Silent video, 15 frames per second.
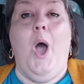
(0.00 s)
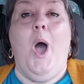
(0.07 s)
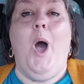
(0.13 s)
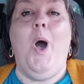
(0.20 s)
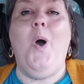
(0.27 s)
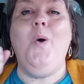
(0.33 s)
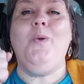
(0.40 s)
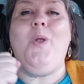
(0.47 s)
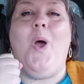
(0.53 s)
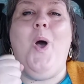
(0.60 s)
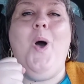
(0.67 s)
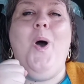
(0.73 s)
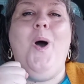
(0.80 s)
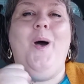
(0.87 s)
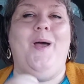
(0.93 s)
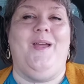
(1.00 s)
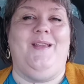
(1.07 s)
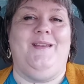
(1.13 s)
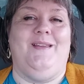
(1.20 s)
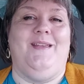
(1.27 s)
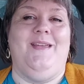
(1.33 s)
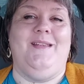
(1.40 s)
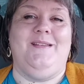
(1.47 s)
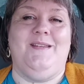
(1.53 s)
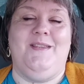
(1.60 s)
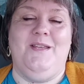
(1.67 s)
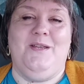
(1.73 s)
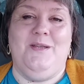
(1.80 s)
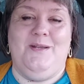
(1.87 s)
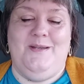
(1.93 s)
Hold on to
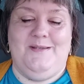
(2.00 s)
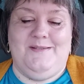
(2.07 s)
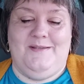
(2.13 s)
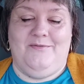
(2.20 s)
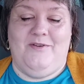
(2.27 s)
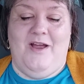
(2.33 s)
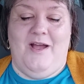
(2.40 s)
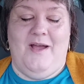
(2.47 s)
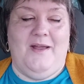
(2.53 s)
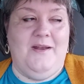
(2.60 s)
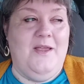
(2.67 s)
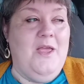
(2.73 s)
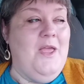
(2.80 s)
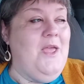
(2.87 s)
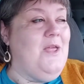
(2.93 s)
the goodness of God.